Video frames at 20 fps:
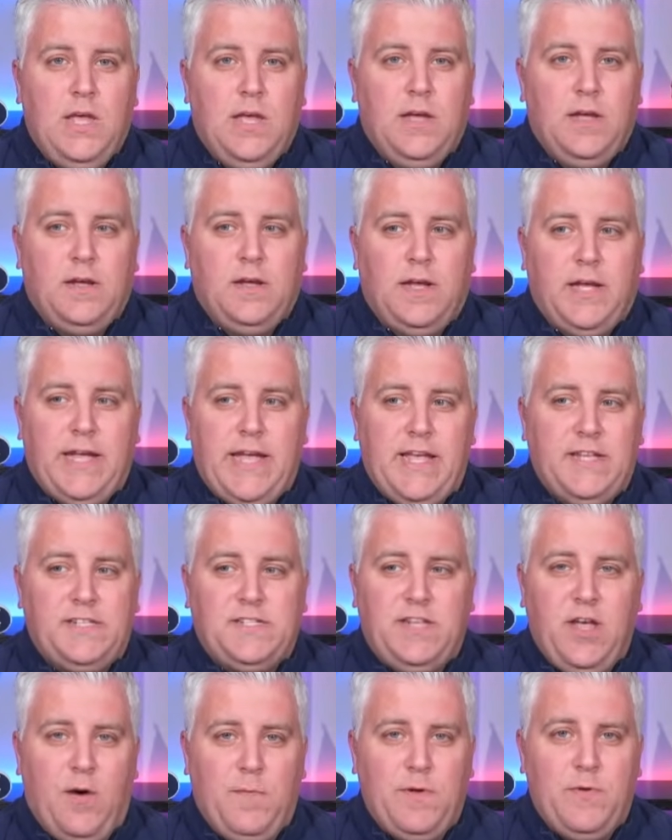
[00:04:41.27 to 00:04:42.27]
I guess
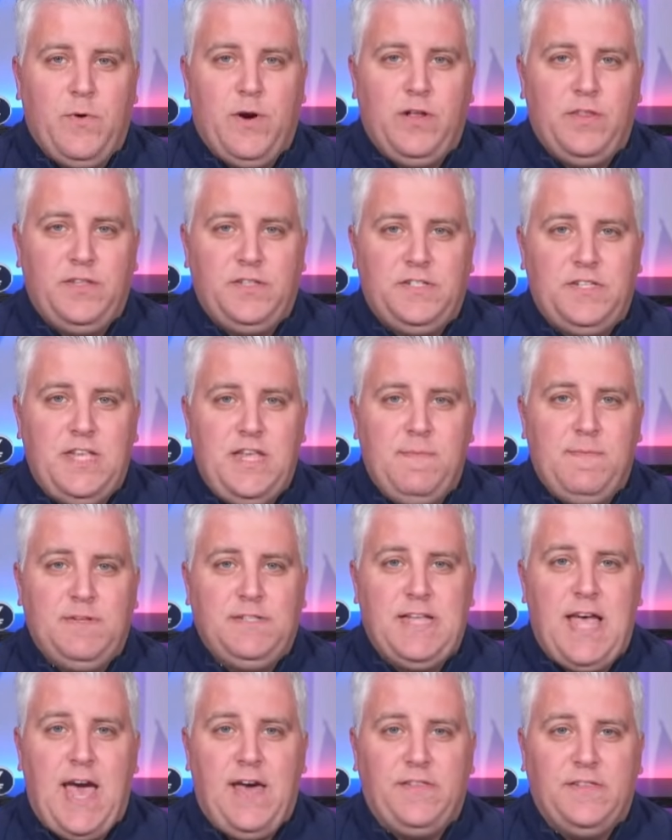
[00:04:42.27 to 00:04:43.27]
tell me where this team is
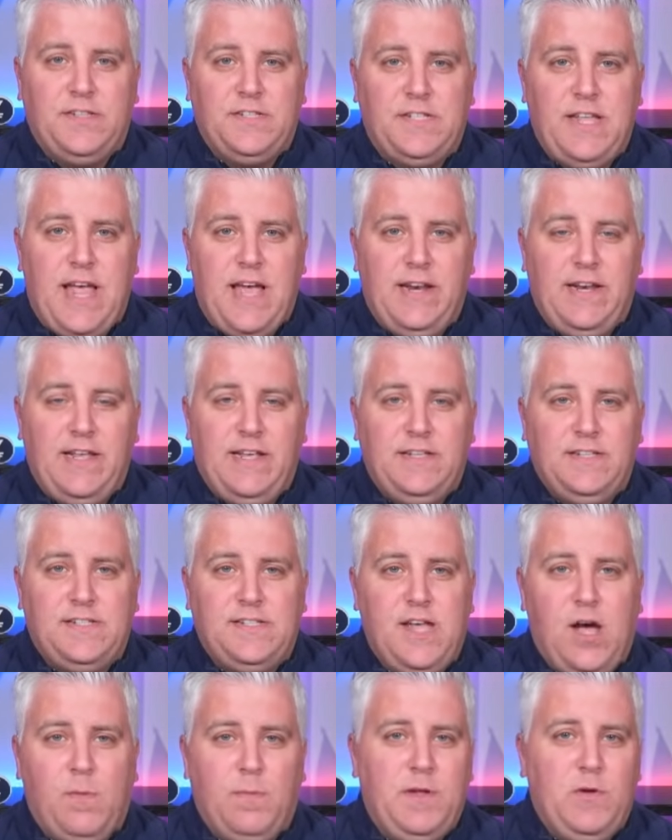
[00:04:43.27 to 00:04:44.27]
at in the standings.
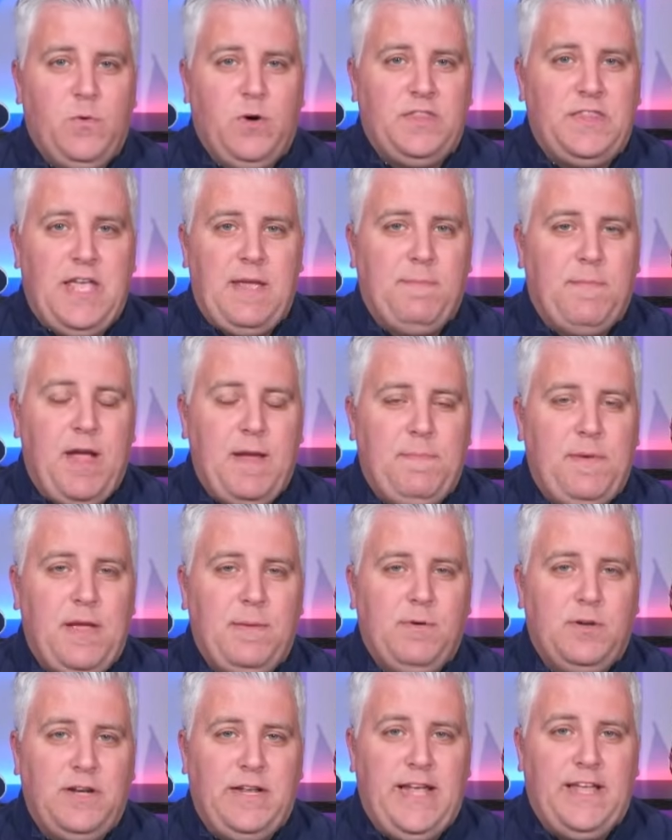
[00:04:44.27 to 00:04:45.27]
Tell me what they might be
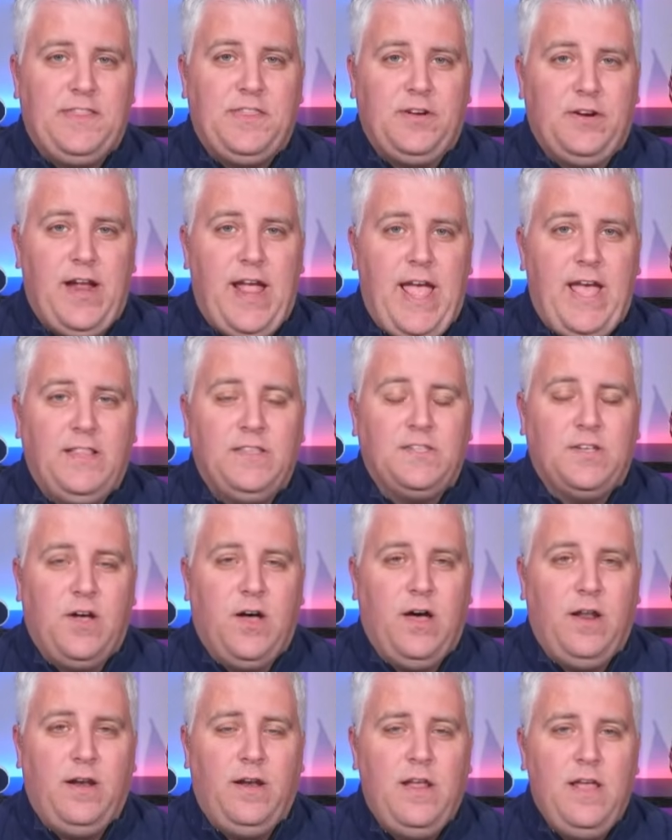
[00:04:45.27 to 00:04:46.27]
able to get their hands
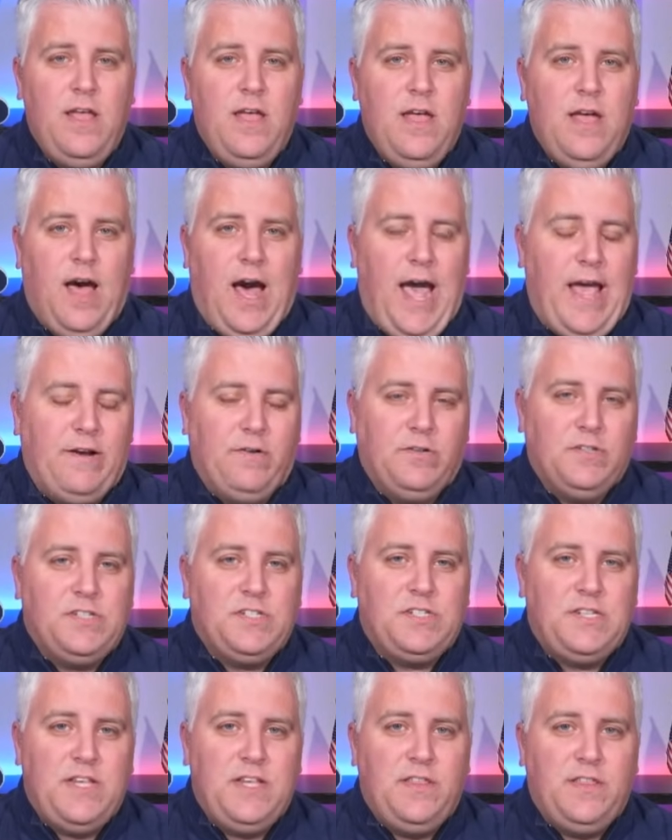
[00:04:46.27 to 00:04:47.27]
on. I don't
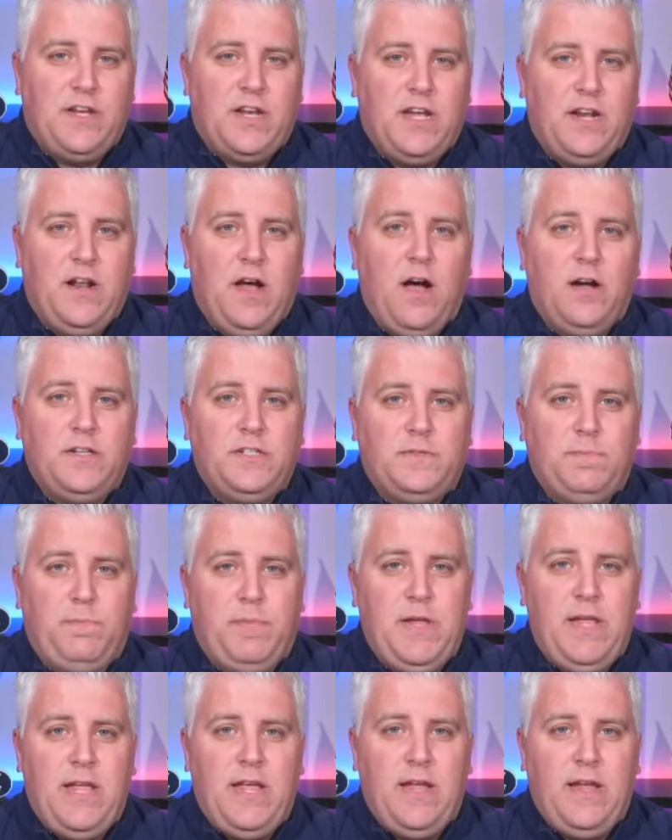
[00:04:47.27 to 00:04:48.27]
see the Canucks
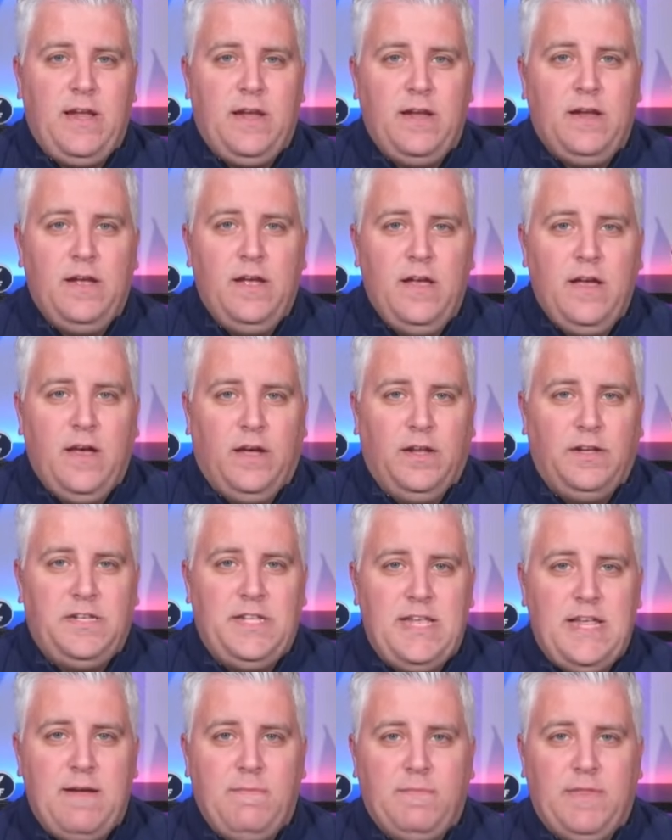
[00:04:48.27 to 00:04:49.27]
being a
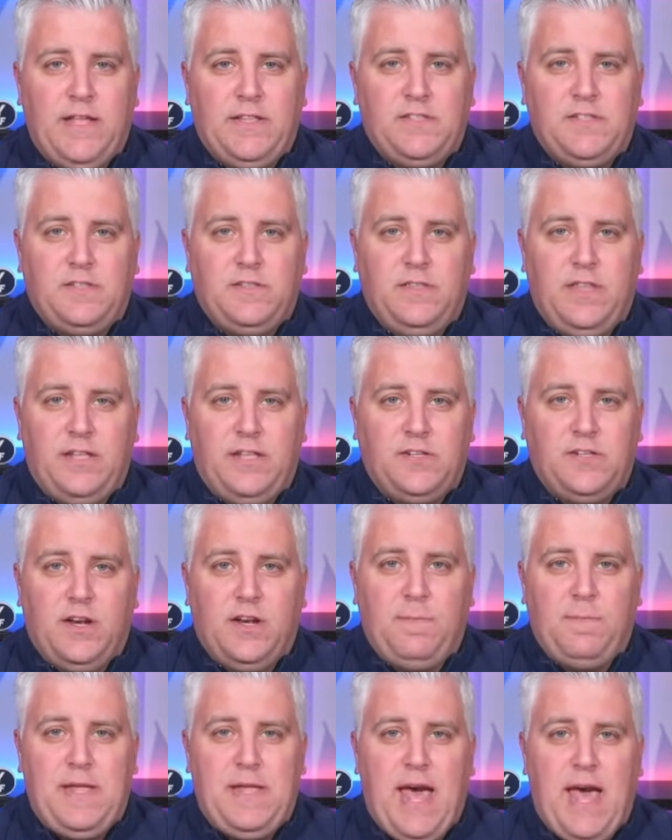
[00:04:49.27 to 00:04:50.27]
team that's going
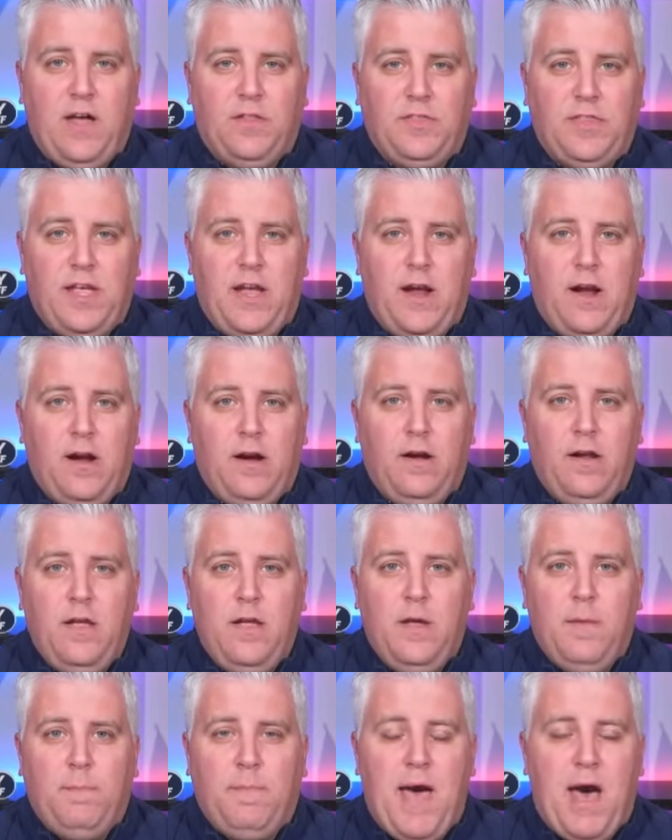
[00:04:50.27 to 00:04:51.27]
to be out there
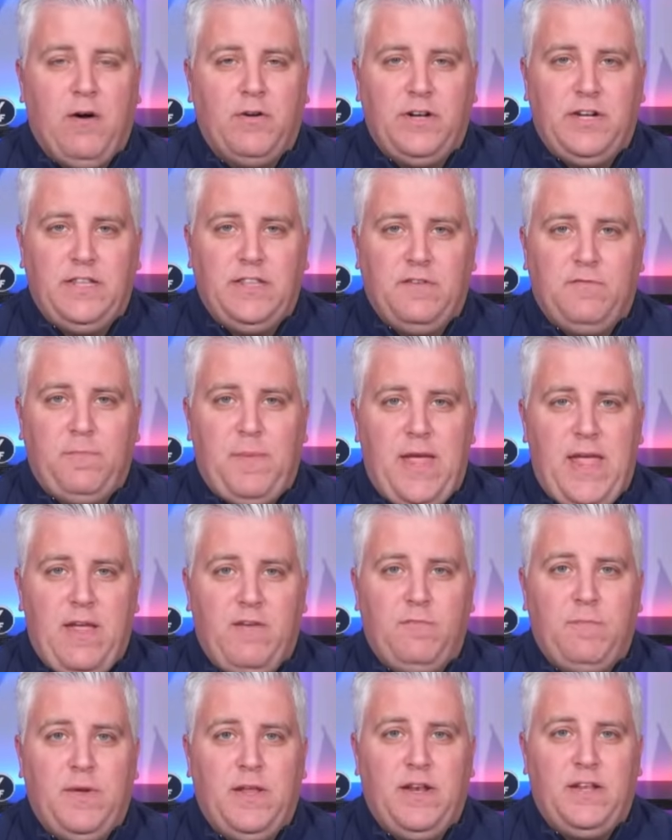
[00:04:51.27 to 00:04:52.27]
pounding the
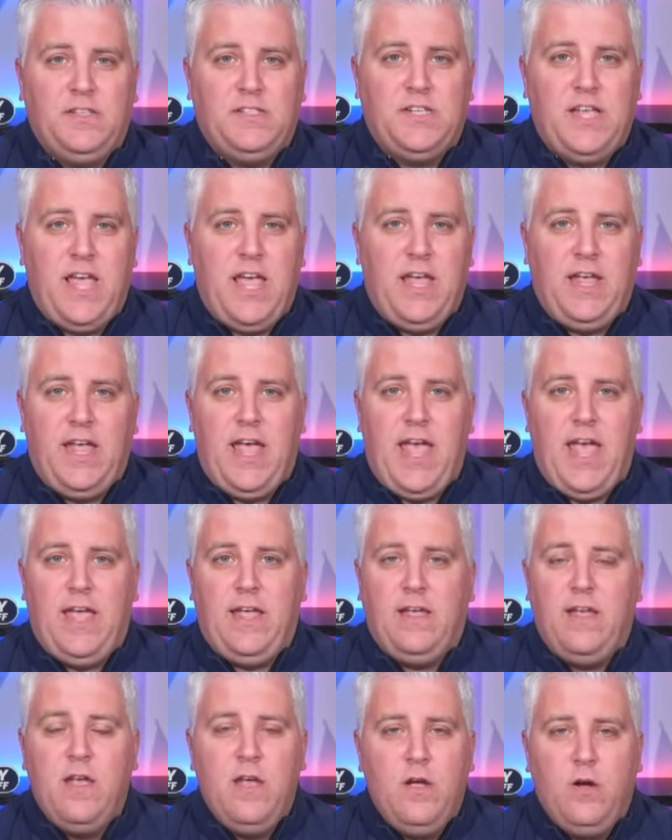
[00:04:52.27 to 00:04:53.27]
pavement and saying,
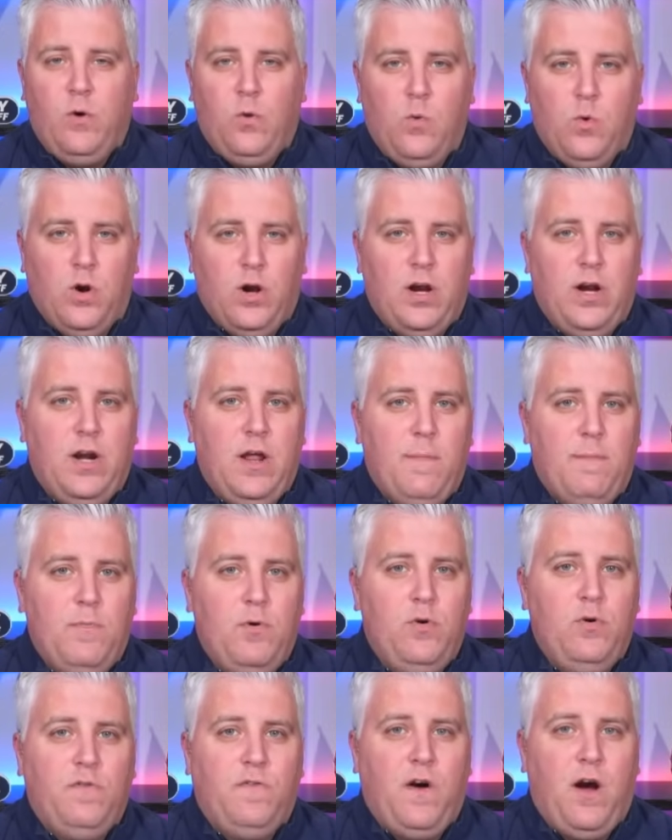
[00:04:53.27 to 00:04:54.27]
hey, we're going to
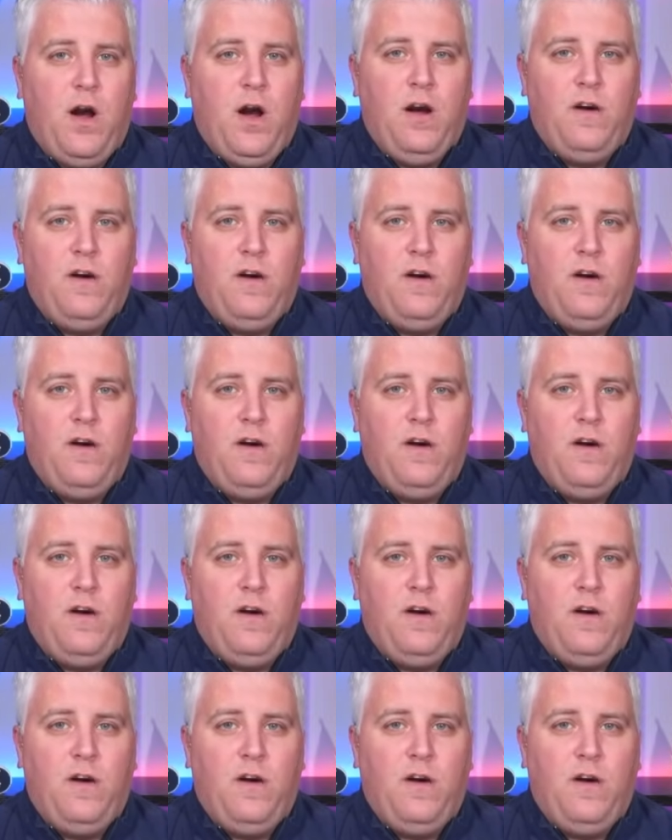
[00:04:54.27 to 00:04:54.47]
move our